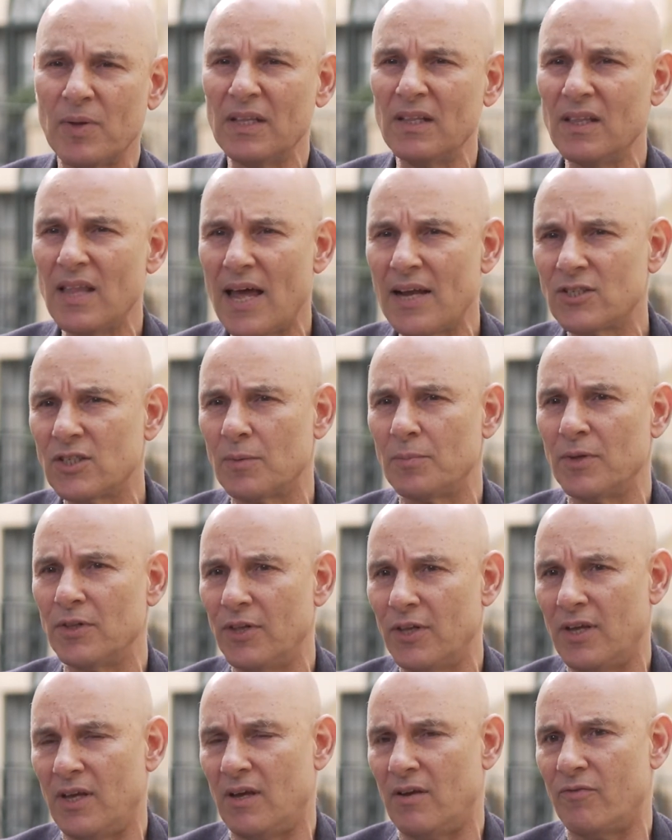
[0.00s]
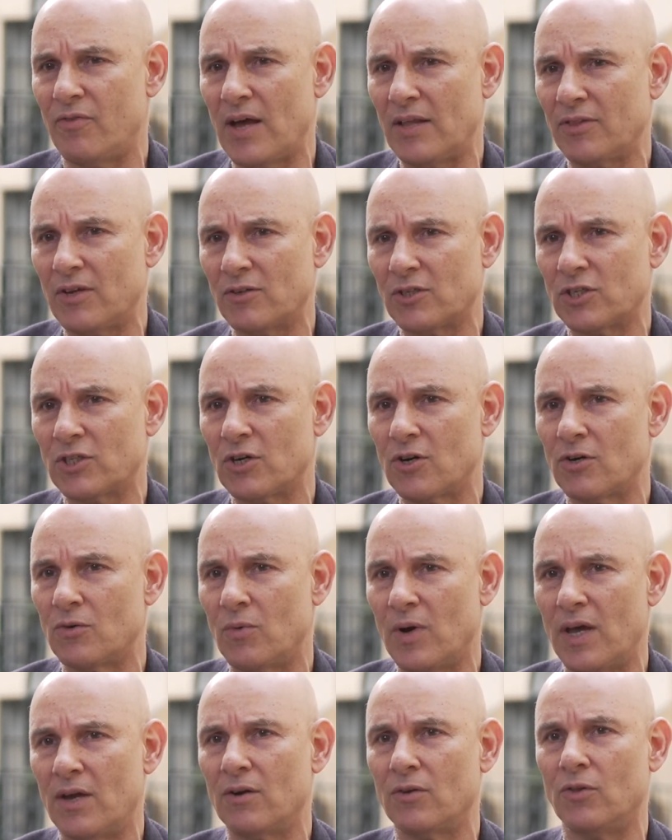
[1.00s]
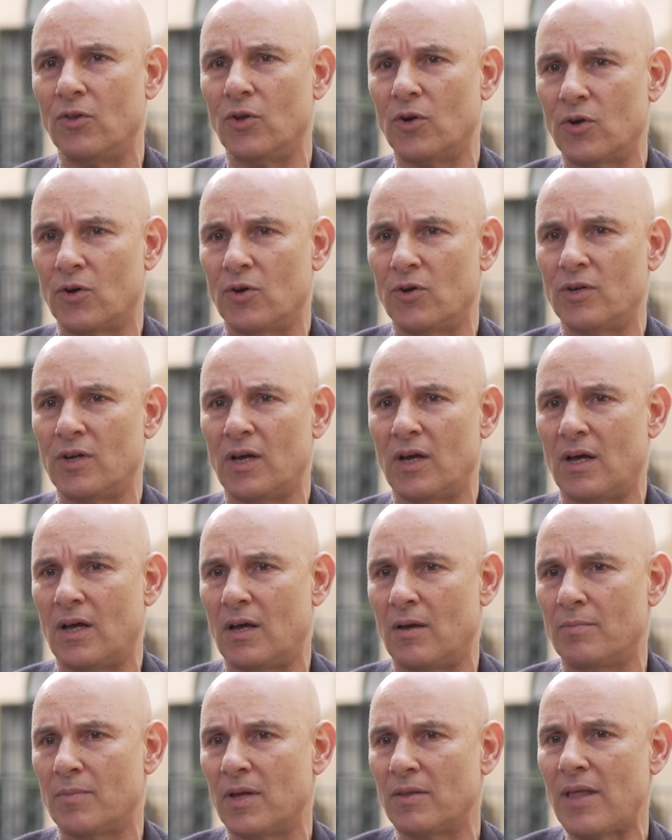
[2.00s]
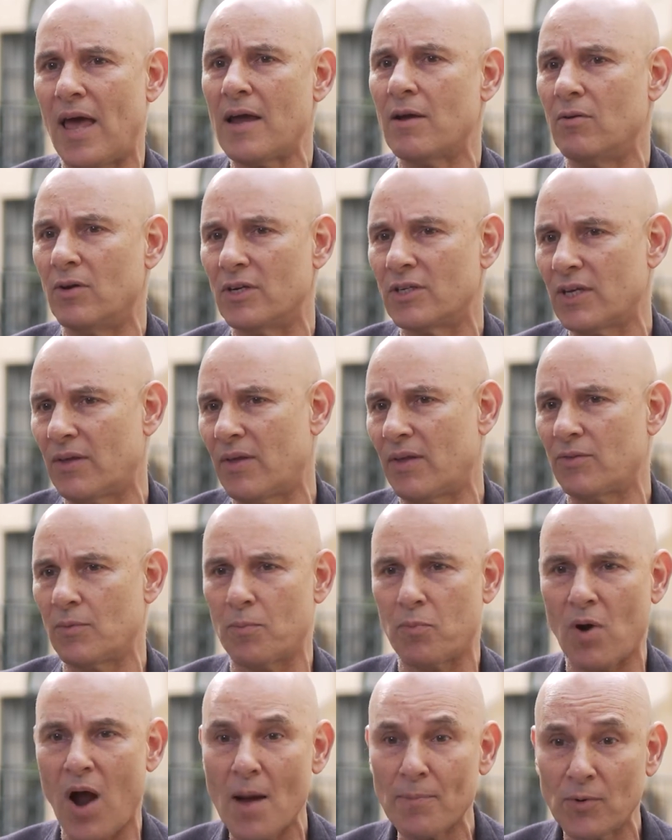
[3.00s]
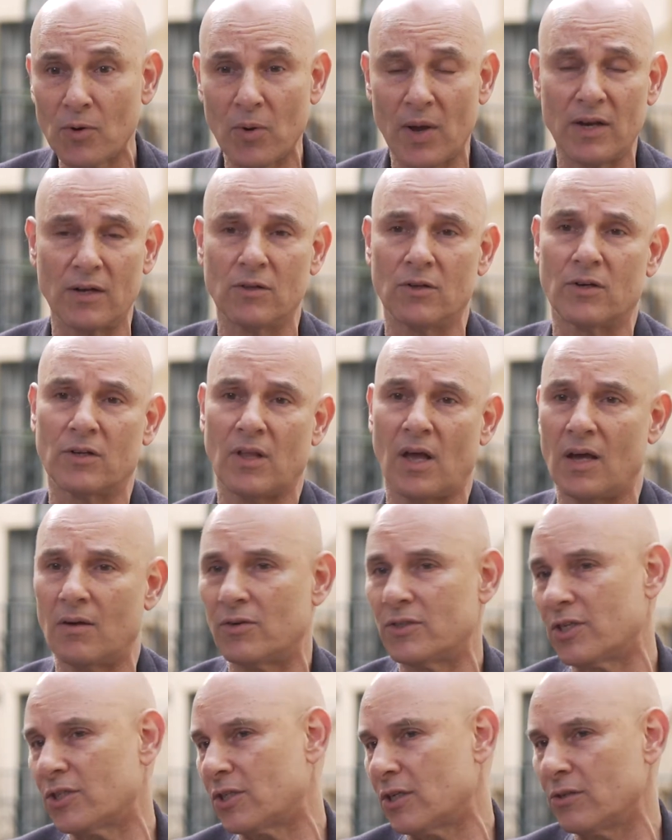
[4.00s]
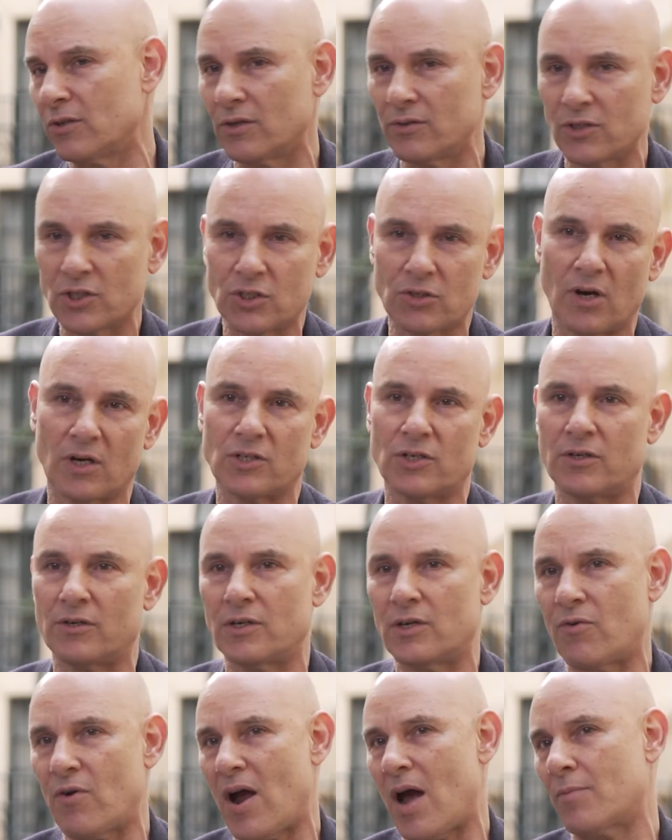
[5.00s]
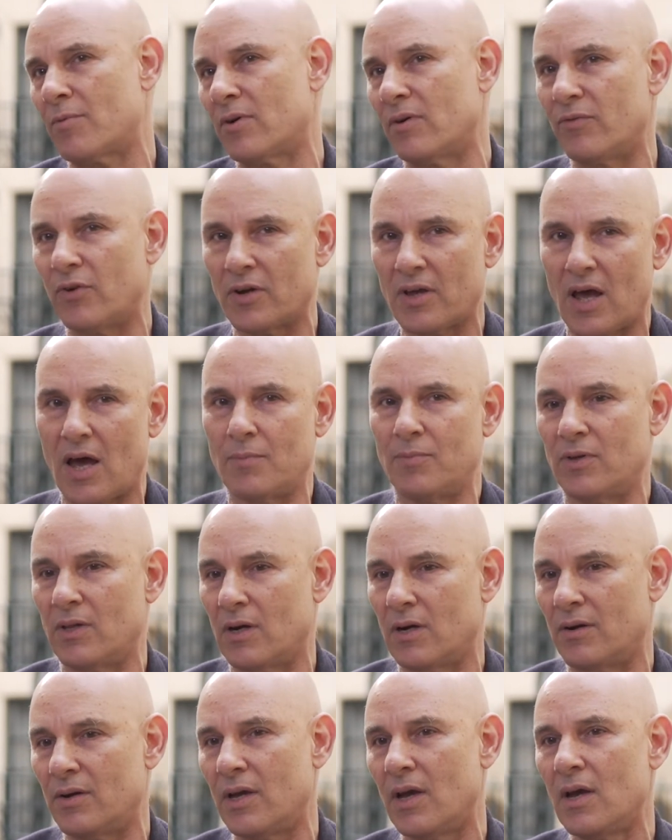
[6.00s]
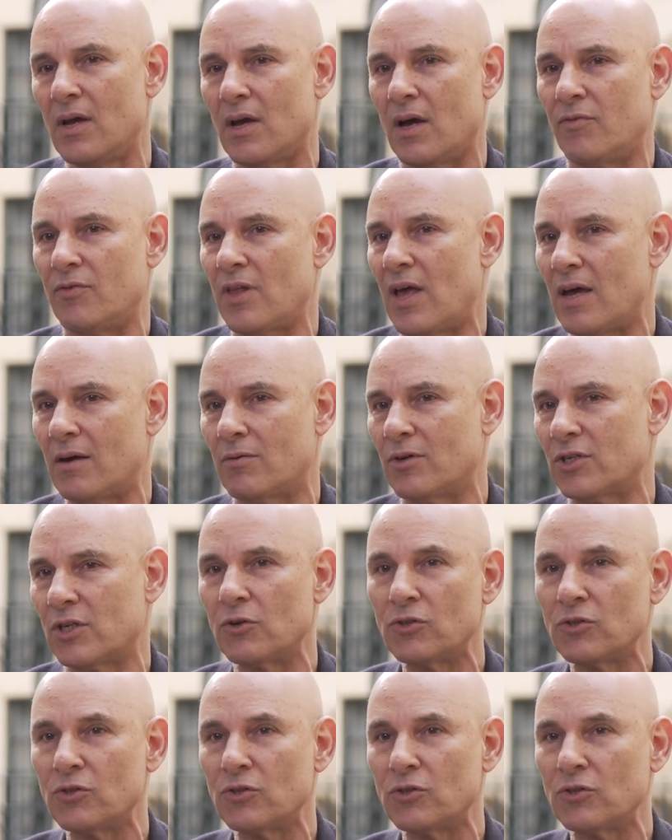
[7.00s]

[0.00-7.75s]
led to believe that there's a certain way to learn language, and that the proper way to learn language is to learn the structure and grammar and vocabulary of a language.